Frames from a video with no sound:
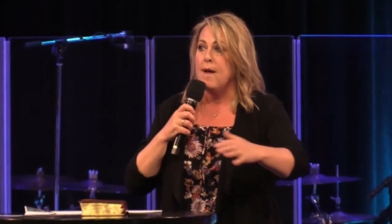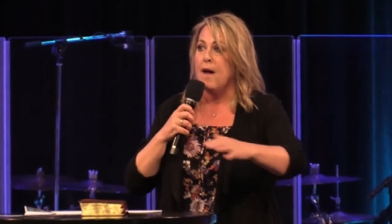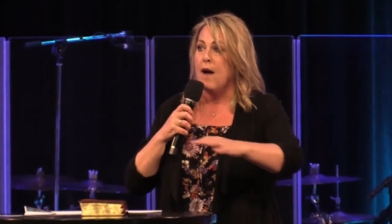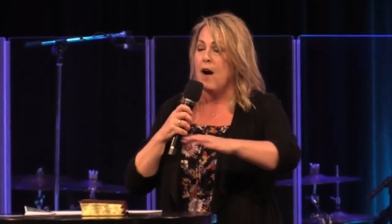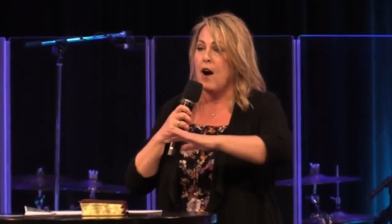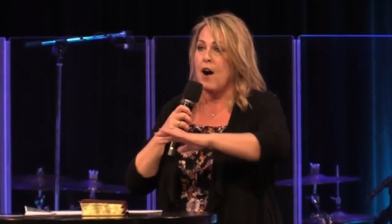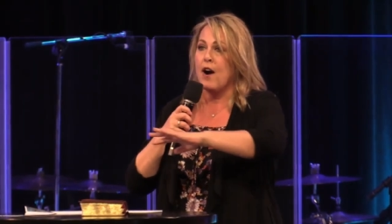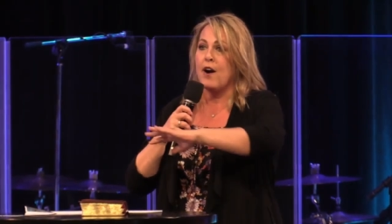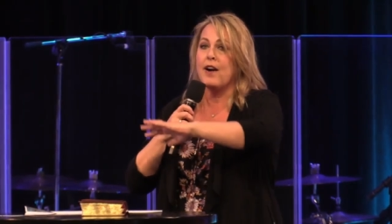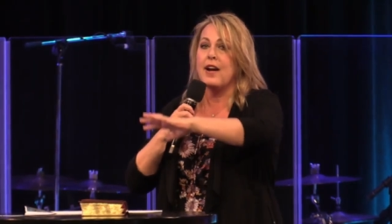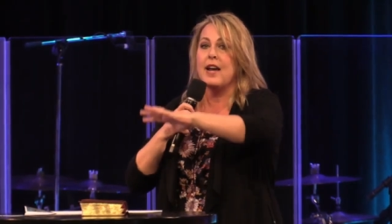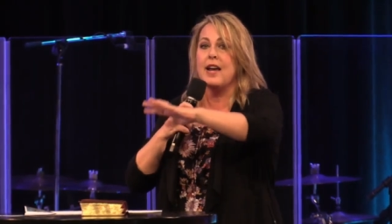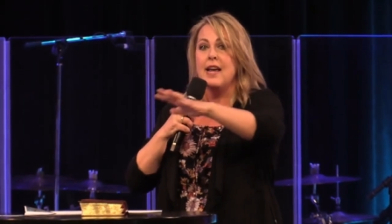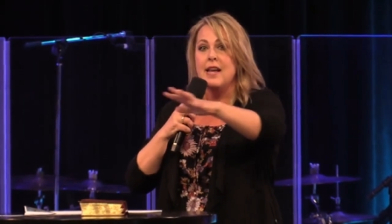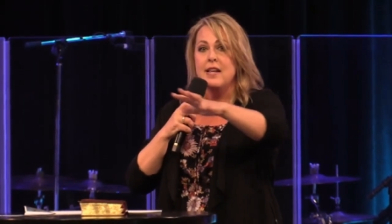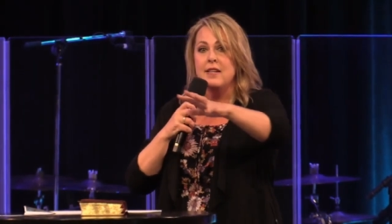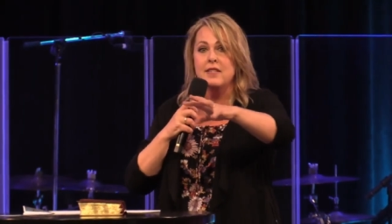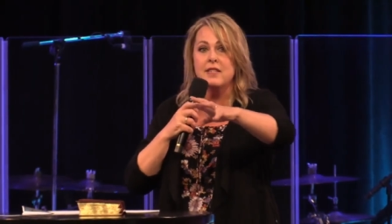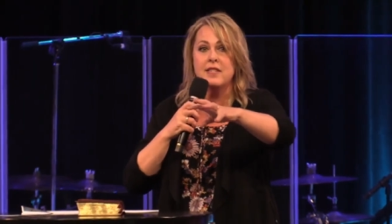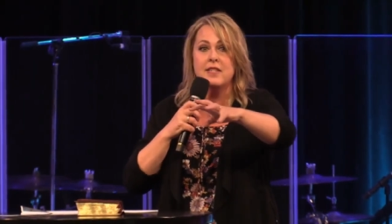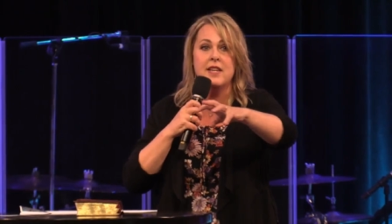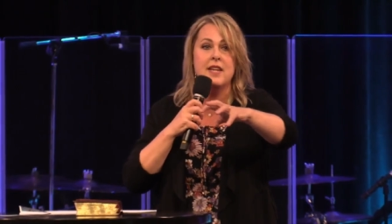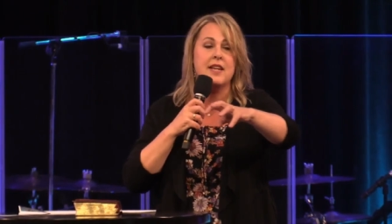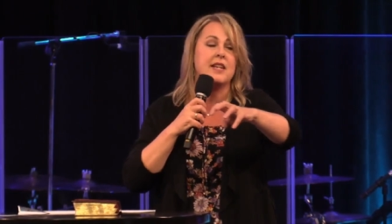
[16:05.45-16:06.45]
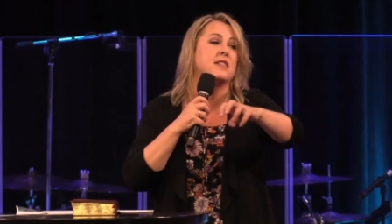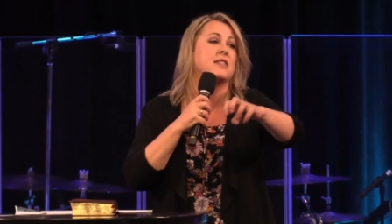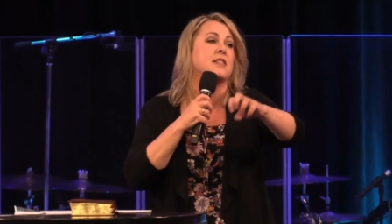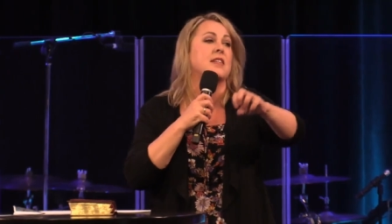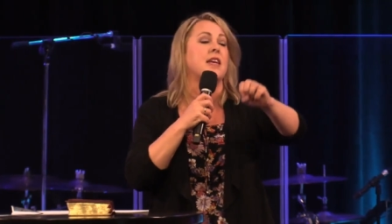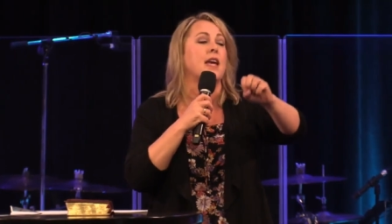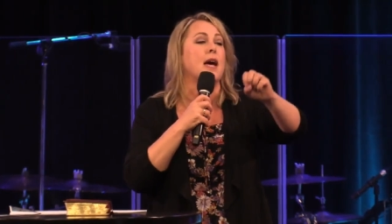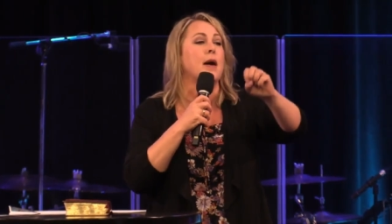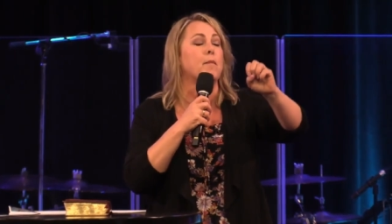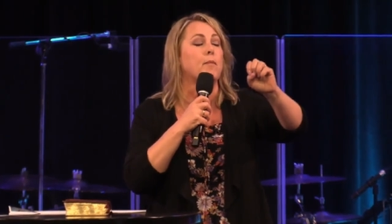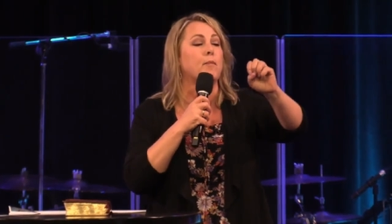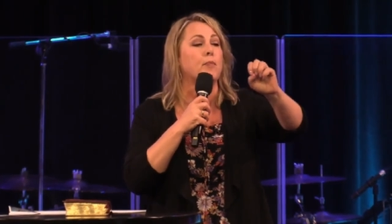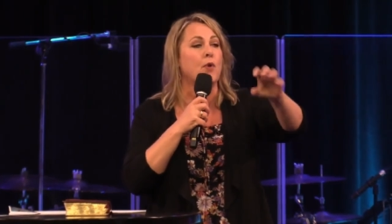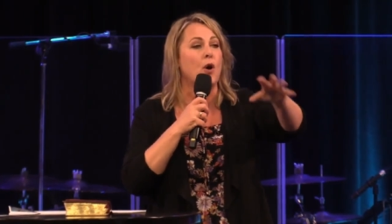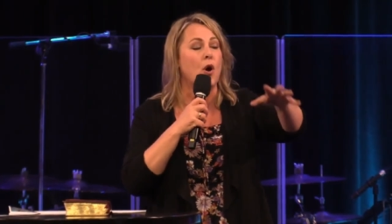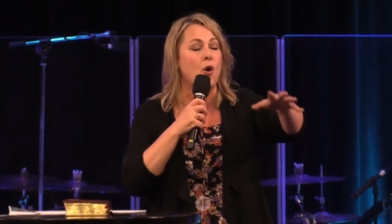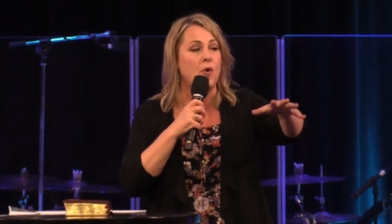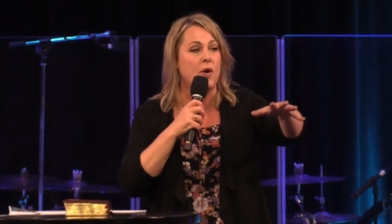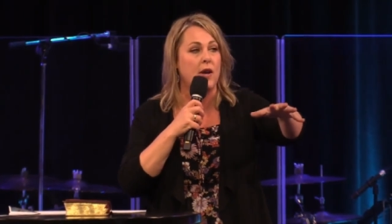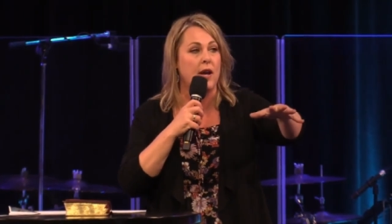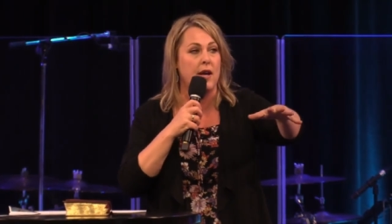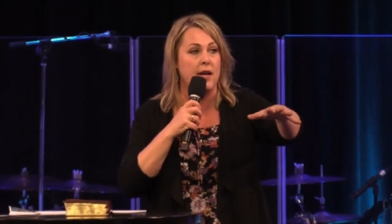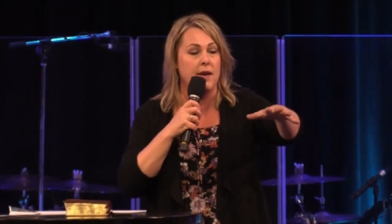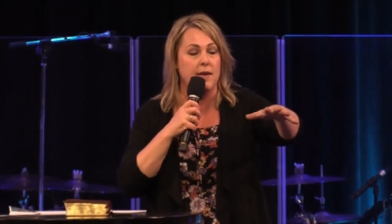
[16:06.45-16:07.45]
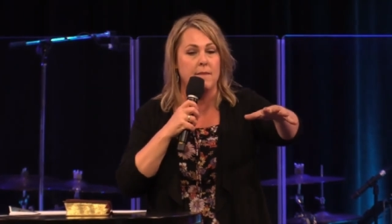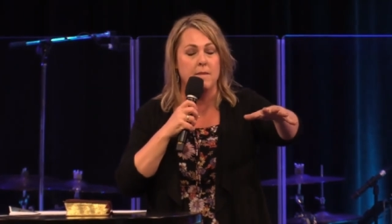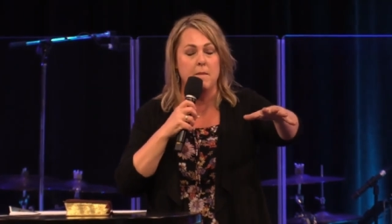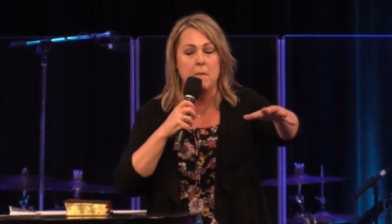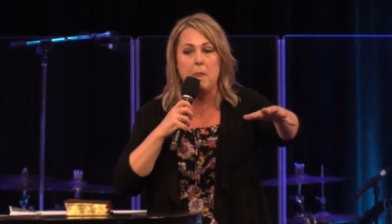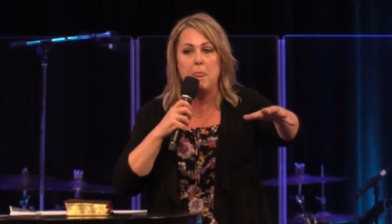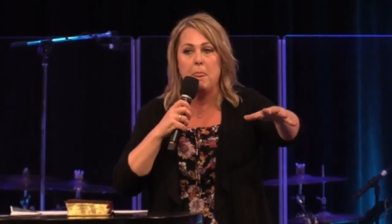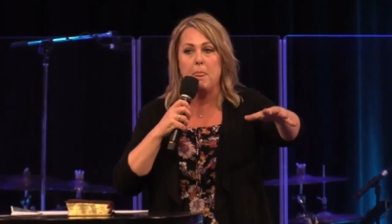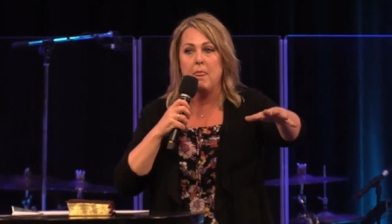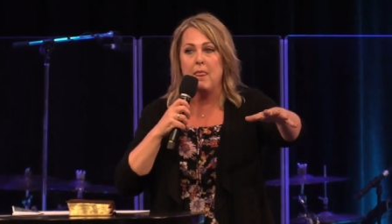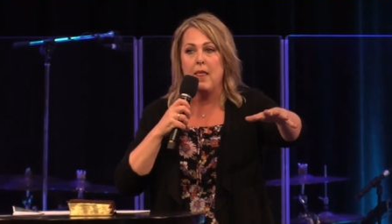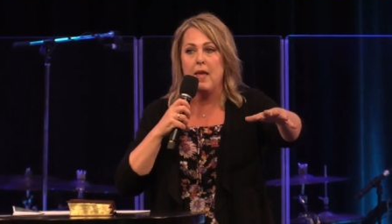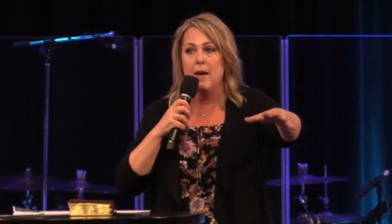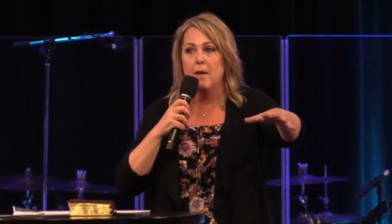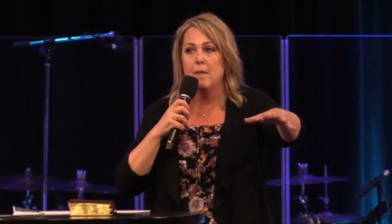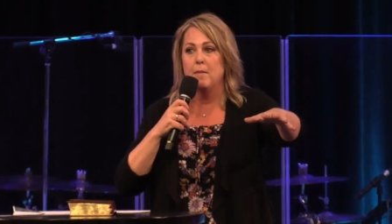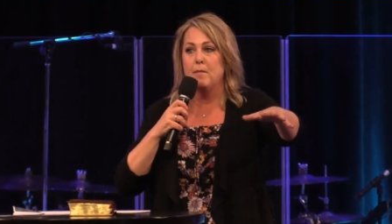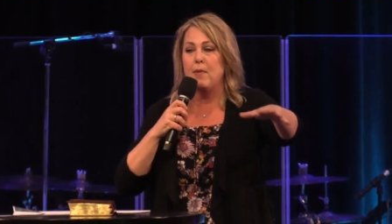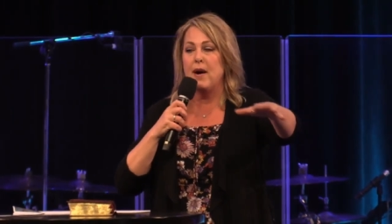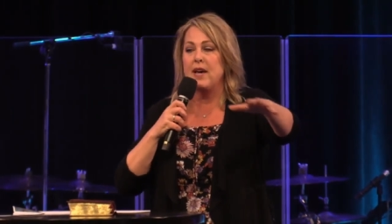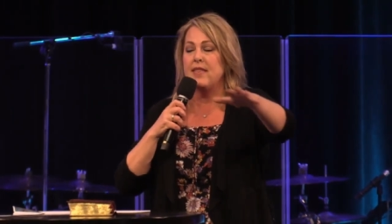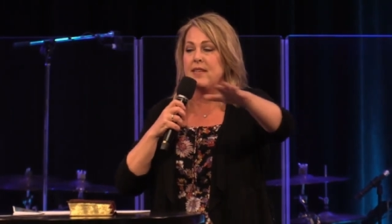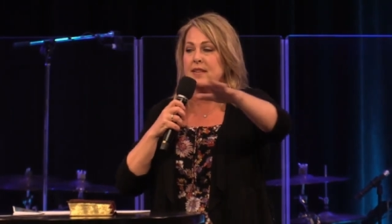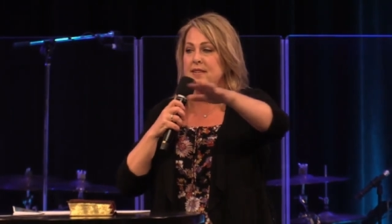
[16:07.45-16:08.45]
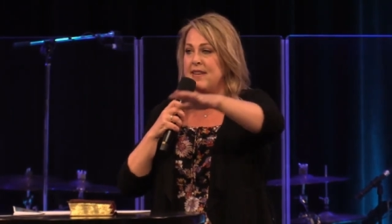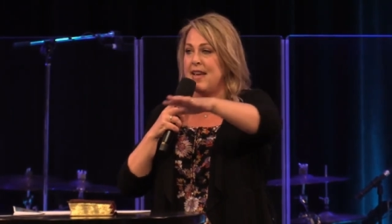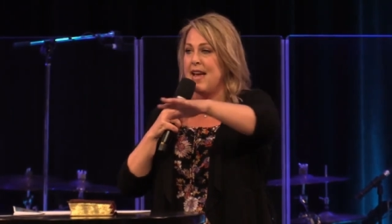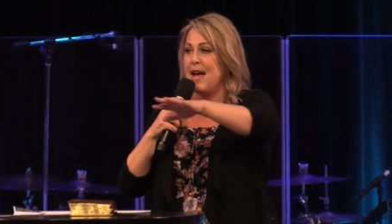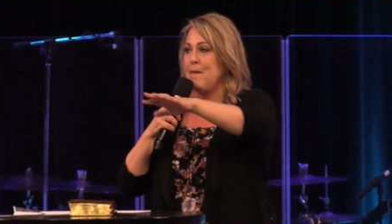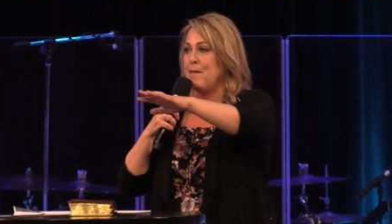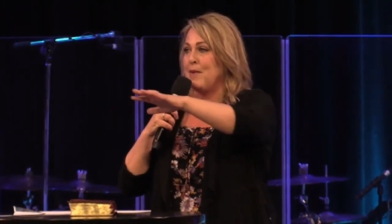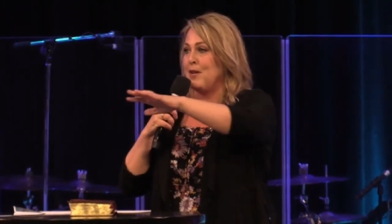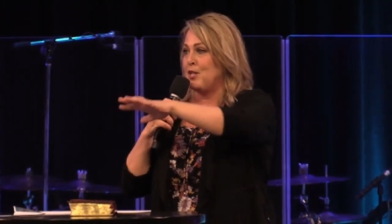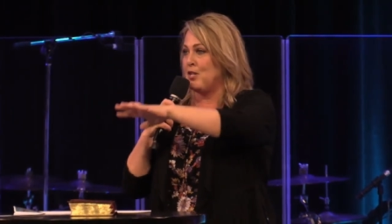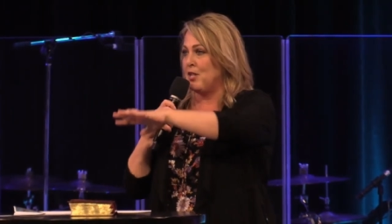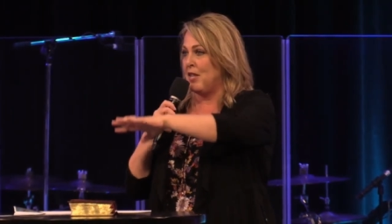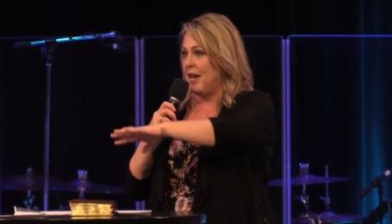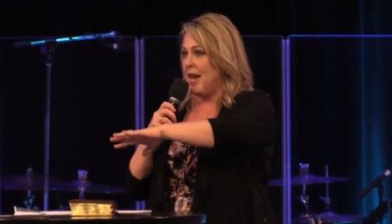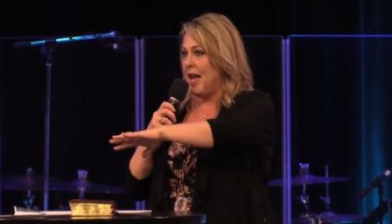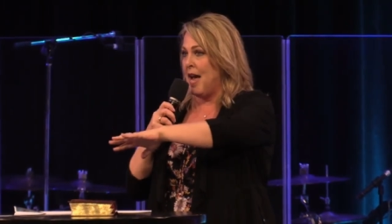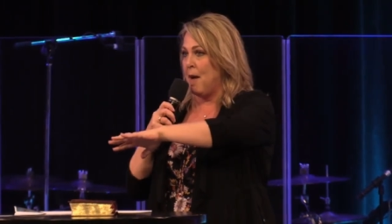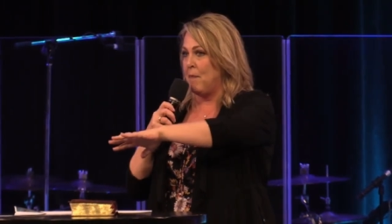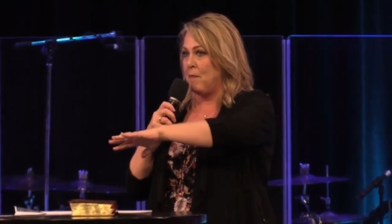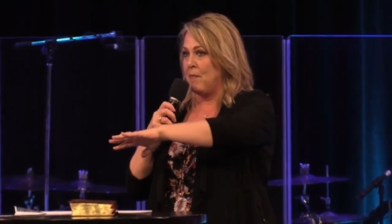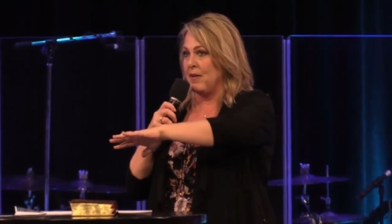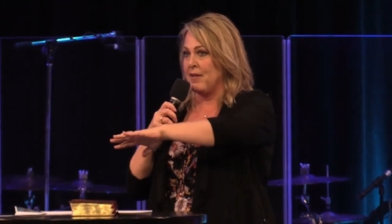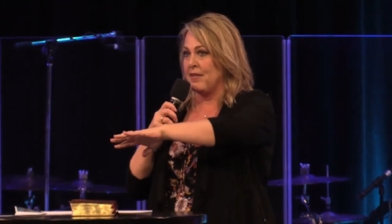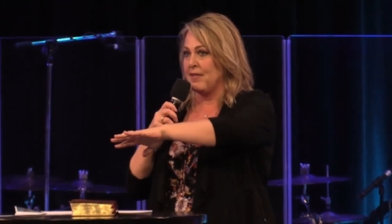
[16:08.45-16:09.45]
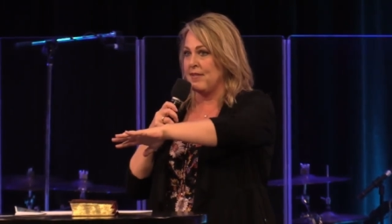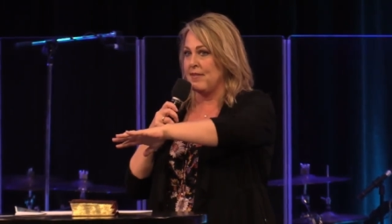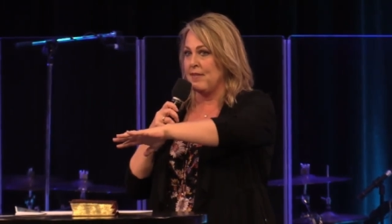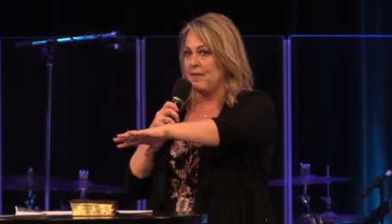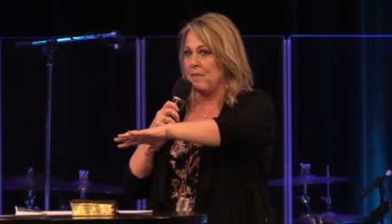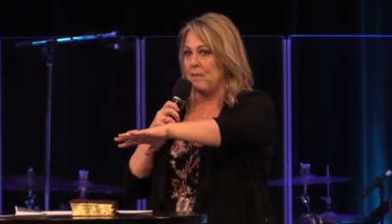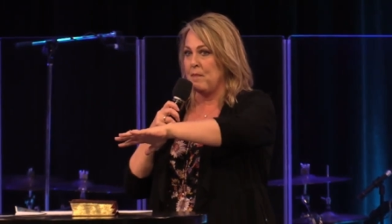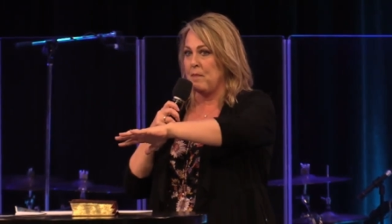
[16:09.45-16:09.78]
our instincts get broken by the damage that happens,